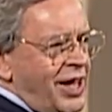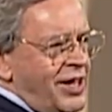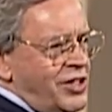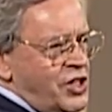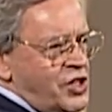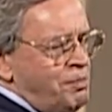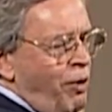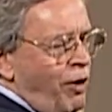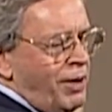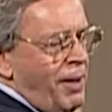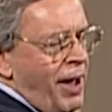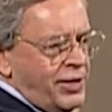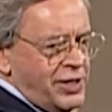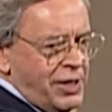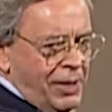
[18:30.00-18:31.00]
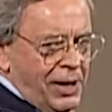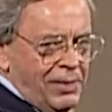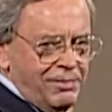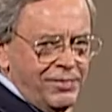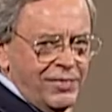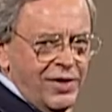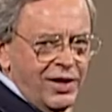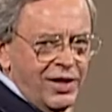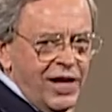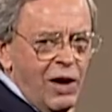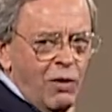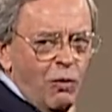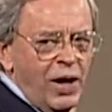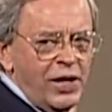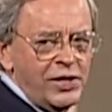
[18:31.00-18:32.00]
just point them out to me.
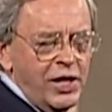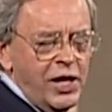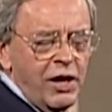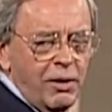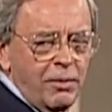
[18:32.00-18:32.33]
Can't wait to hear